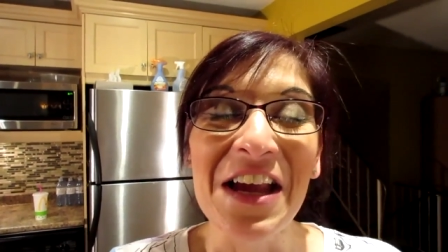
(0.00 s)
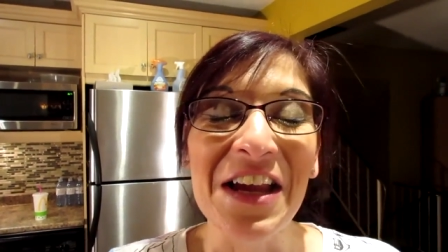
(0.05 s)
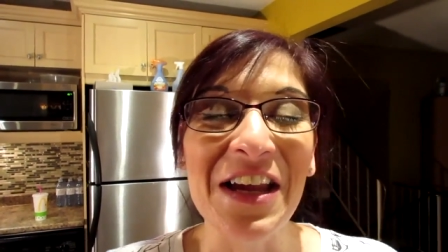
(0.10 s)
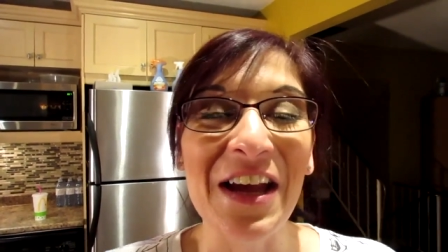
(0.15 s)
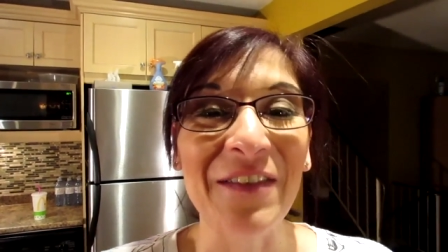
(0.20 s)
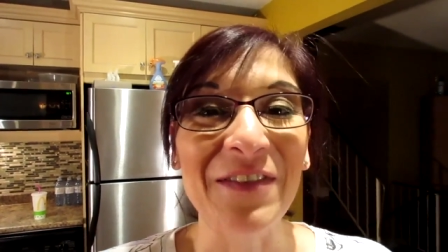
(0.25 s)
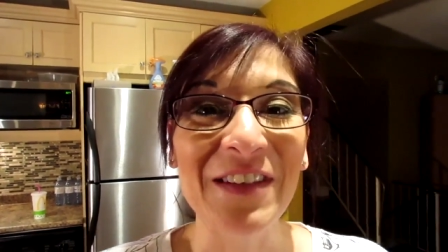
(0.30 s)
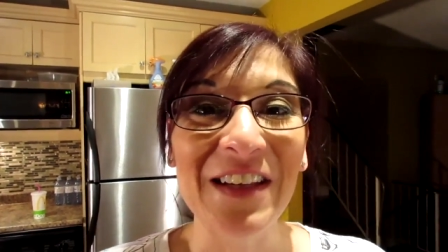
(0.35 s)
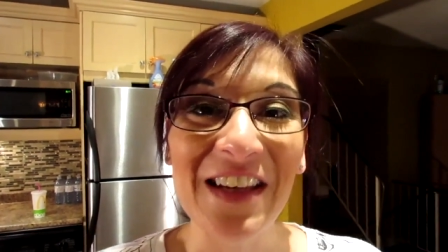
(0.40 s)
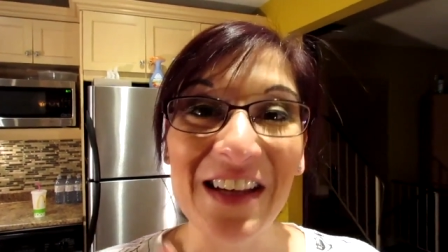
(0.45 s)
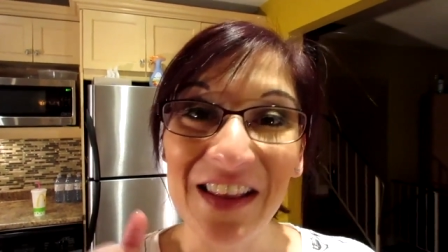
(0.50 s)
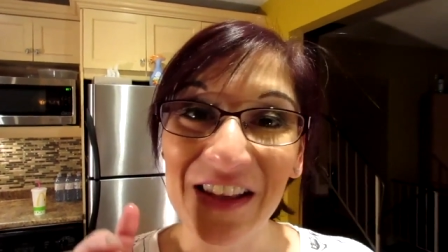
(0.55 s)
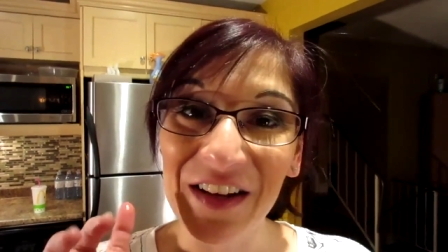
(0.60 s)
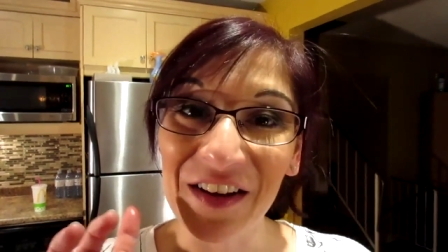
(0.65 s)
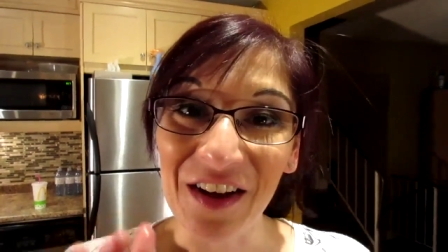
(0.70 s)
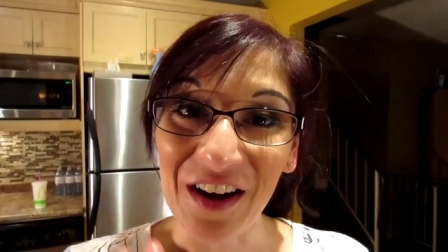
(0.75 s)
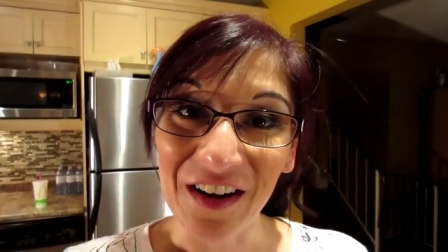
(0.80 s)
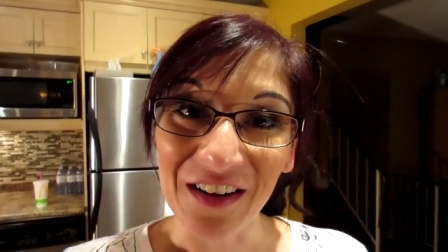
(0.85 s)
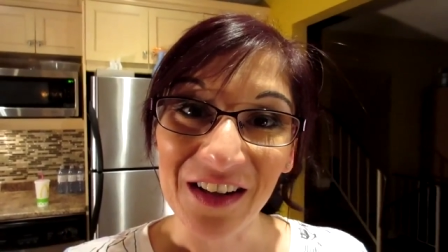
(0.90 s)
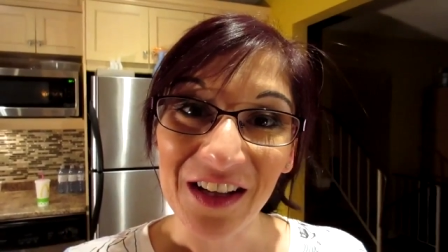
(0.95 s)
You have to get the
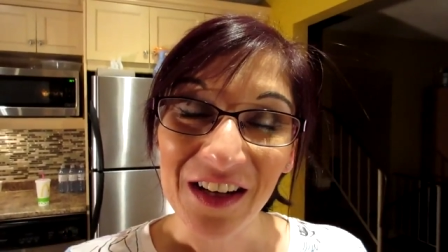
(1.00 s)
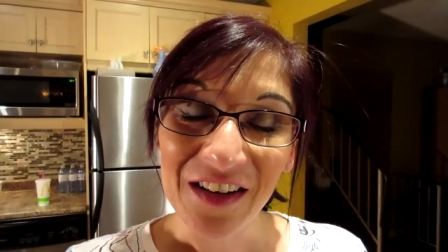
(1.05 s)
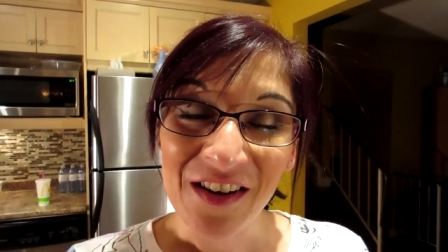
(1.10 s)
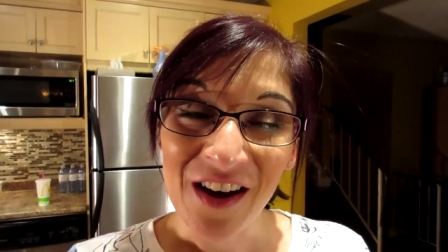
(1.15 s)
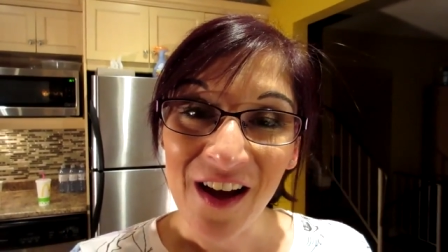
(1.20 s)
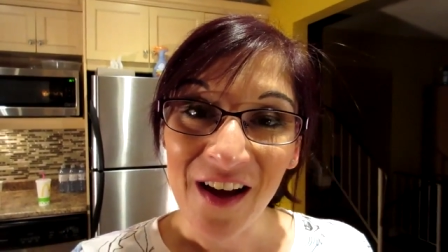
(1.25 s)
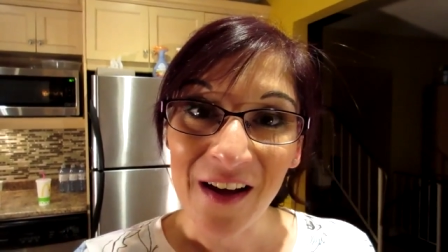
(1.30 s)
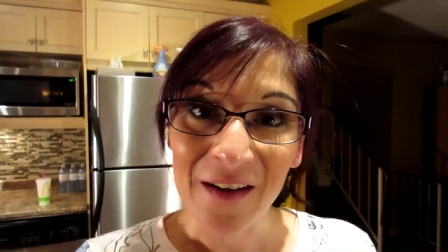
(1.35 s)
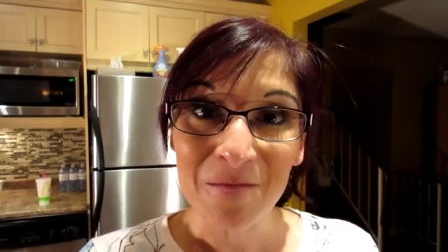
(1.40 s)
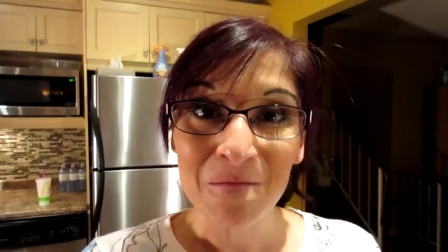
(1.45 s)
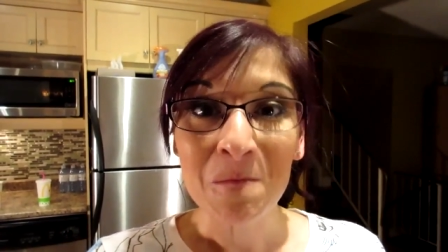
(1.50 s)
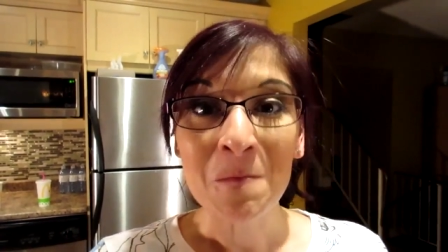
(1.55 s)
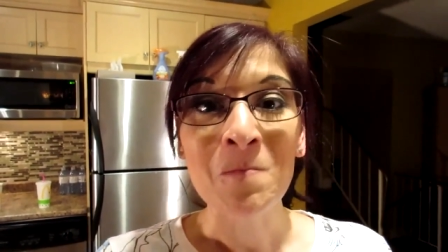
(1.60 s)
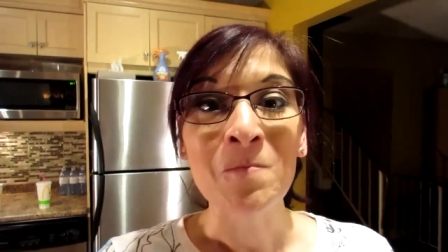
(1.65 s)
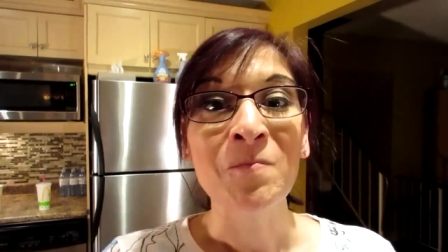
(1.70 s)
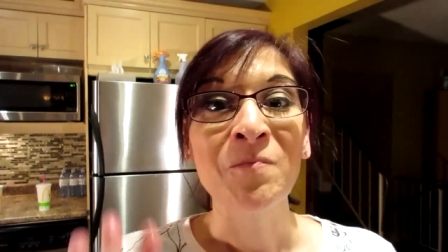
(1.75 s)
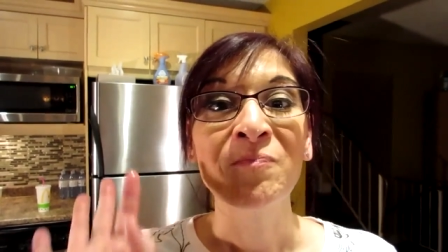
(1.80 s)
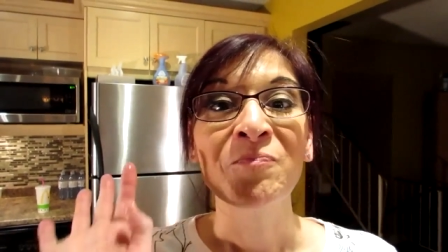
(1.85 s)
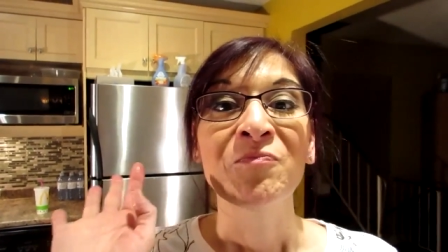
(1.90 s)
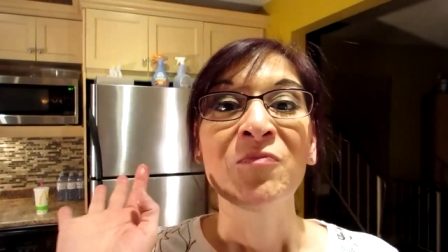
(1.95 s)
garlic naan,
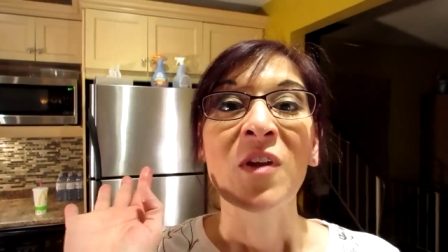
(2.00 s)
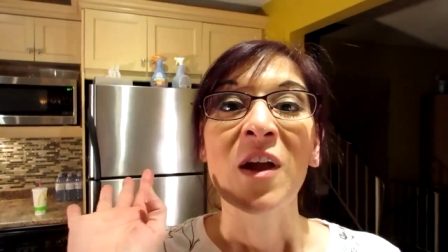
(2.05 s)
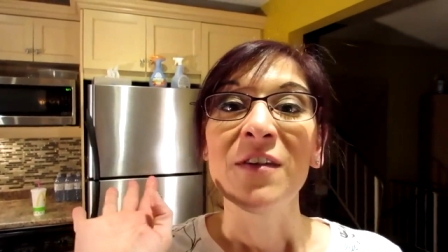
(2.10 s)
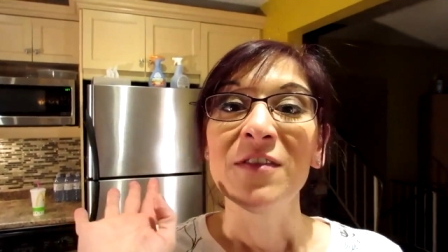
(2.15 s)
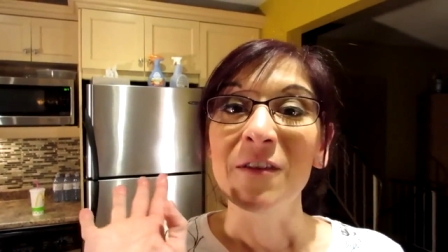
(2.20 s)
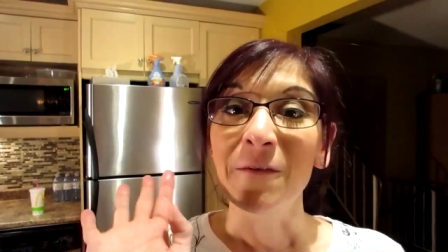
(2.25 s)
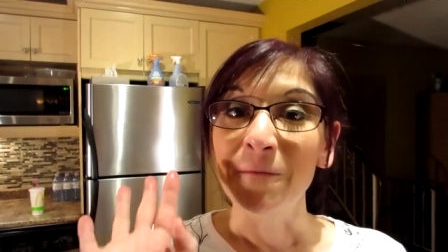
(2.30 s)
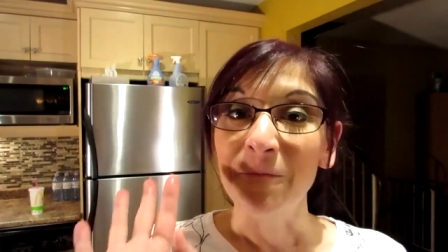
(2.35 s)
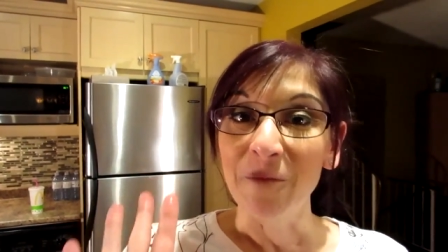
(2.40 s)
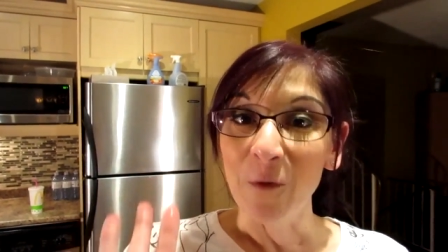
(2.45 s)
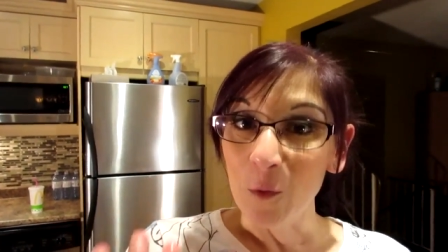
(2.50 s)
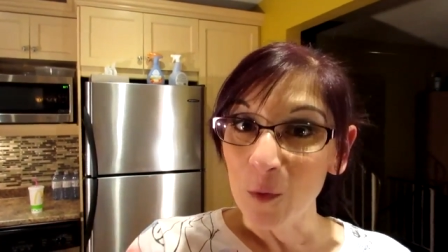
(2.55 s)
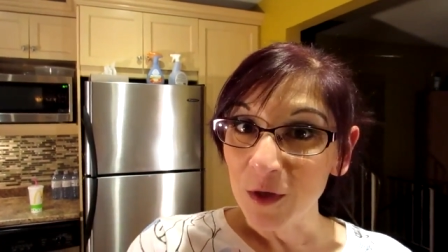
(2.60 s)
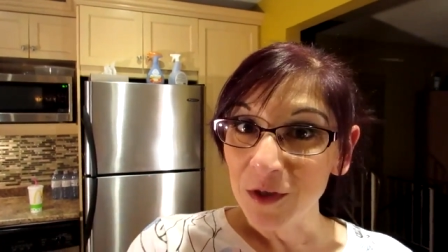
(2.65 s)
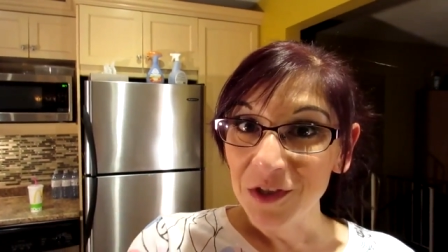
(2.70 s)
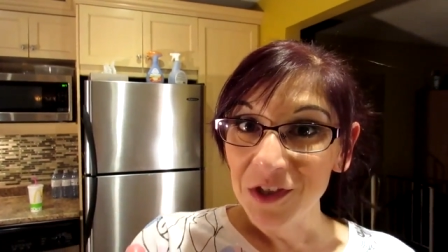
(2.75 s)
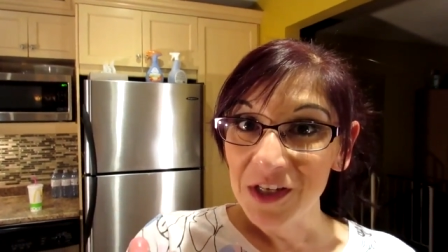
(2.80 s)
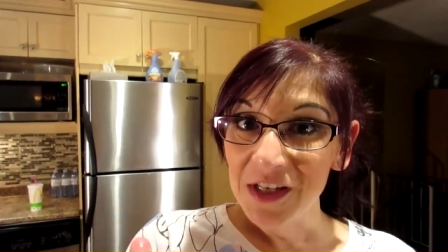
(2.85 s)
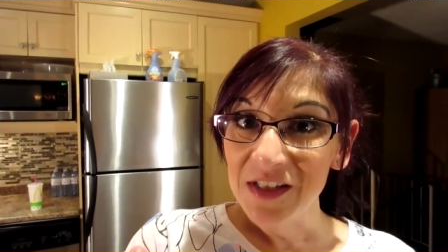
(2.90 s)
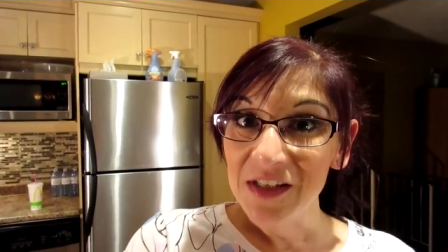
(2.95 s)
the
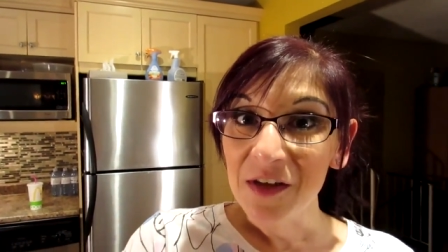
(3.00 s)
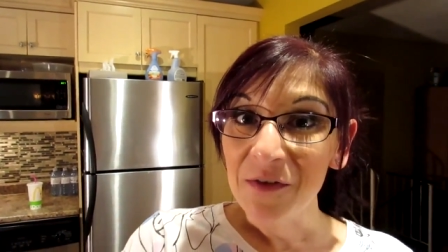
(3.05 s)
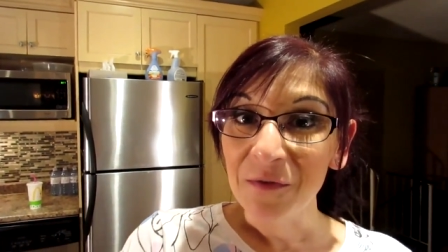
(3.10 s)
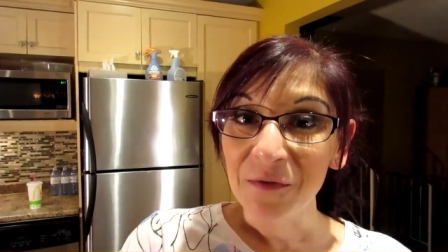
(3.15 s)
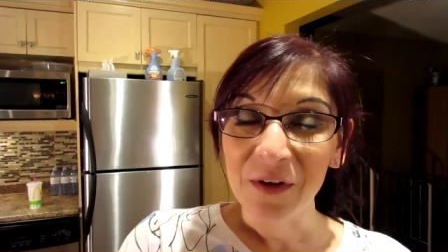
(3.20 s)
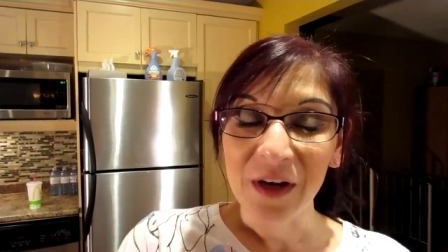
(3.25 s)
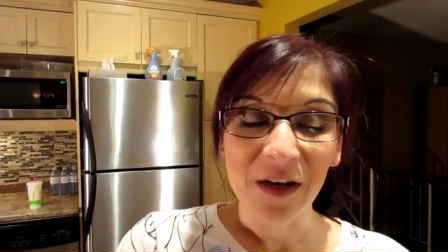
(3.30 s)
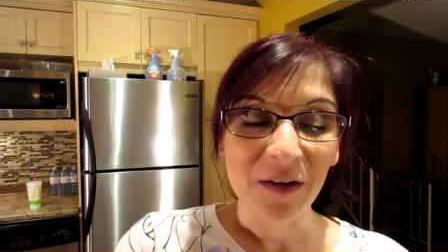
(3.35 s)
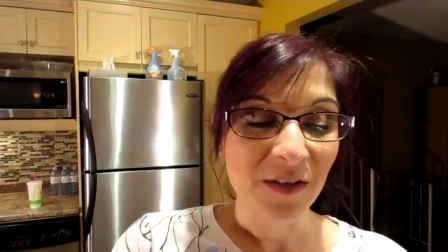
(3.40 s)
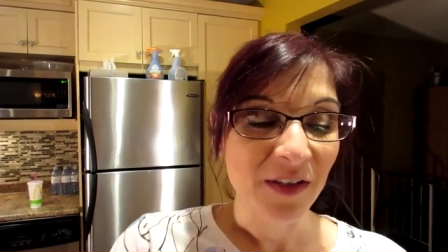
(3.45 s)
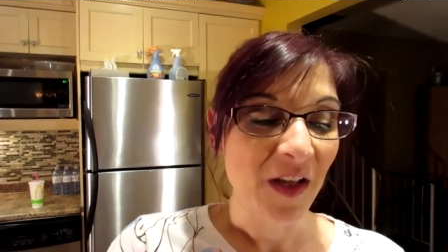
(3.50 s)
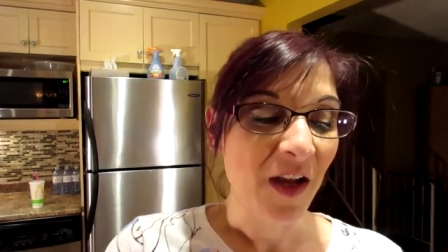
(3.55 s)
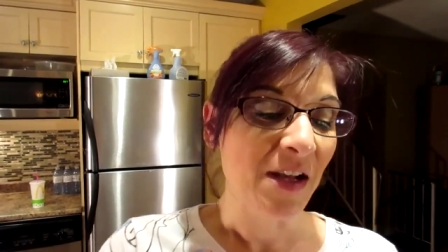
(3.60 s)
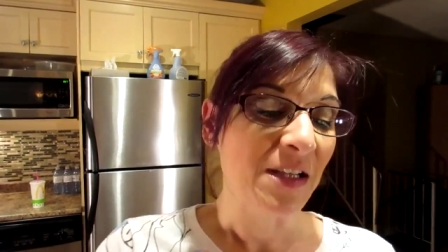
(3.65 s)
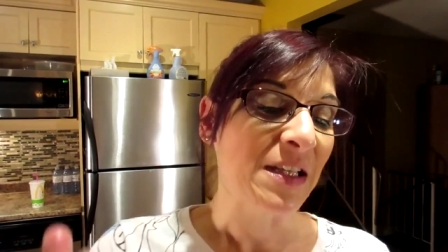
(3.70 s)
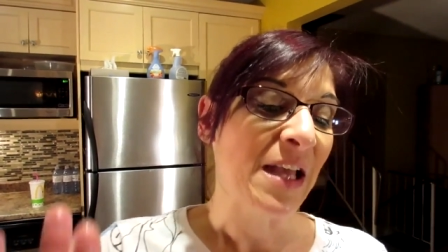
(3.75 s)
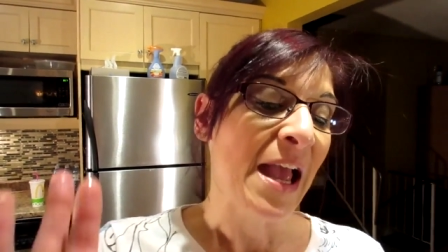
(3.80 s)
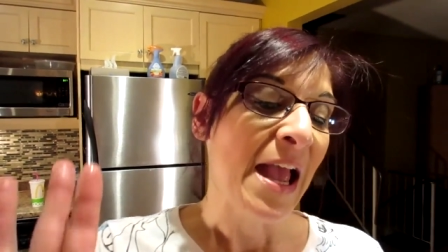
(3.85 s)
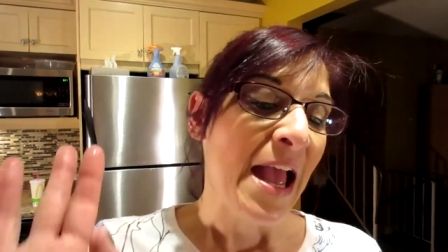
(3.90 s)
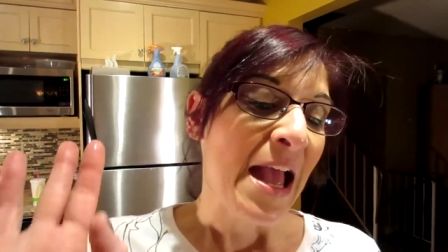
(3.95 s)
four cheese Alfredo
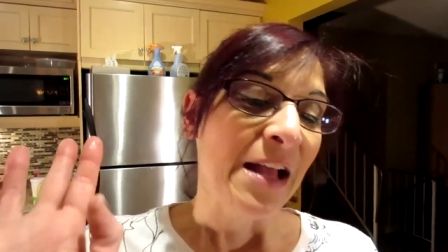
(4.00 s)
sauce,